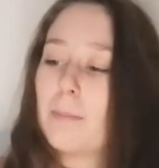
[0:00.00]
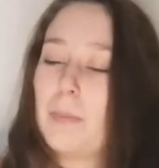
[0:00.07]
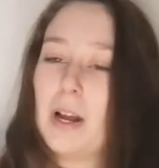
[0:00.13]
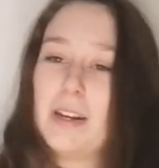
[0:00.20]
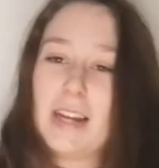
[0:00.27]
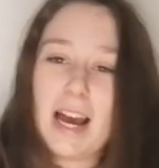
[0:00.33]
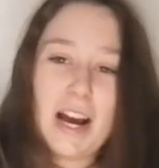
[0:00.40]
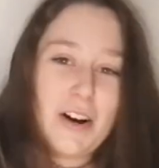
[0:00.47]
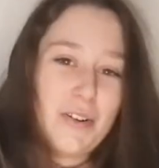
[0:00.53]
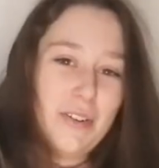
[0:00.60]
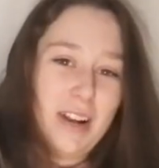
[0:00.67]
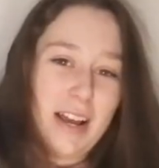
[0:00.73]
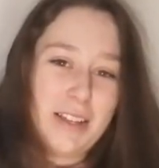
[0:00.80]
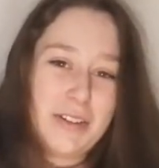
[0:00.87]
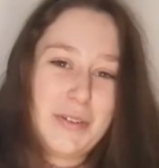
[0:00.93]
But
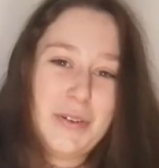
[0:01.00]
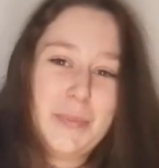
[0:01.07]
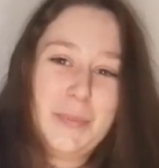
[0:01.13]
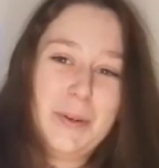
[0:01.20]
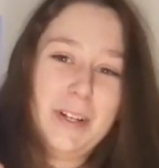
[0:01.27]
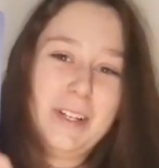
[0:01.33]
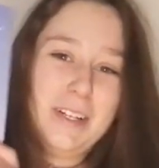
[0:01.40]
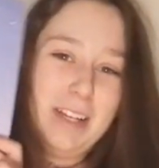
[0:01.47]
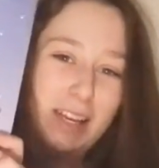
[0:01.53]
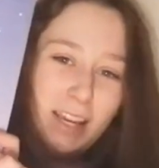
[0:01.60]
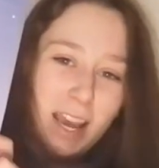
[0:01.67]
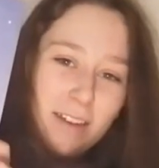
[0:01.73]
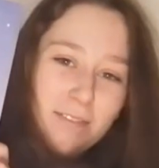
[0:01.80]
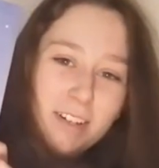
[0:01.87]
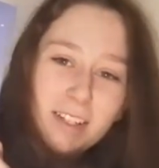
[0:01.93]
now let's open
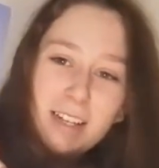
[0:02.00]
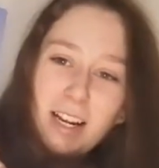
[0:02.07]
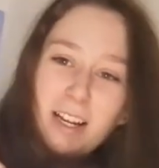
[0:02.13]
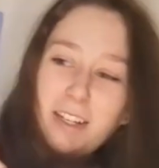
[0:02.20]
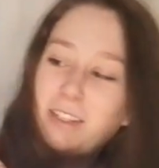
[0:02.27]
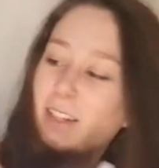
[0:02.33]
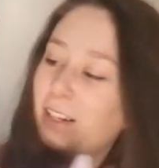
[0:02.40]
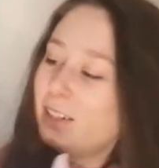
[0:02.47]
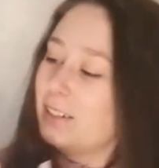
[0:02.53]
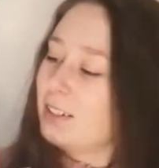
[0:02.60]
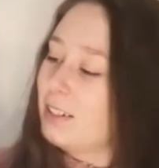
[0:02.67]
the advent calendar.